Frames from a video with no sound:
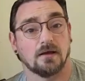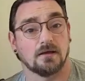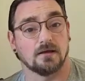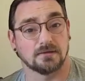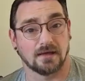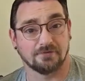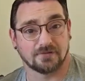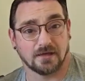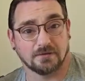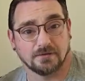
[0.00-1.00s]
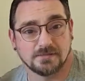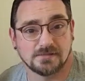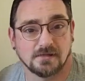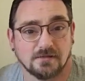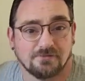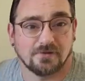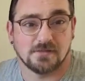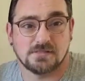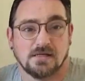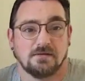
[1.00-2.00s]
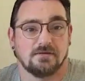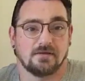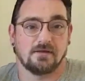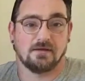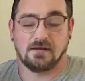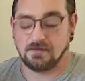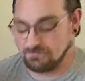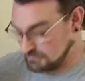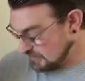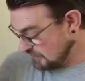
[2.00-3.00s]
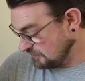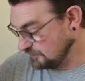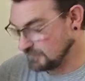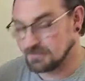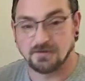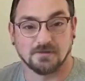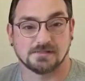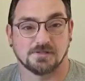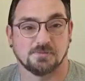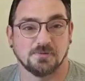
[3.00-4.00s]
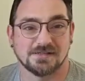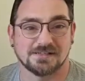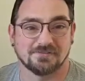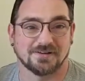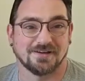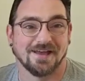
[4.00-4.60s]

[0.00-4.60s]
You're live, Dad. Still, I forgot to tell you that last couple of weeks, haven't I?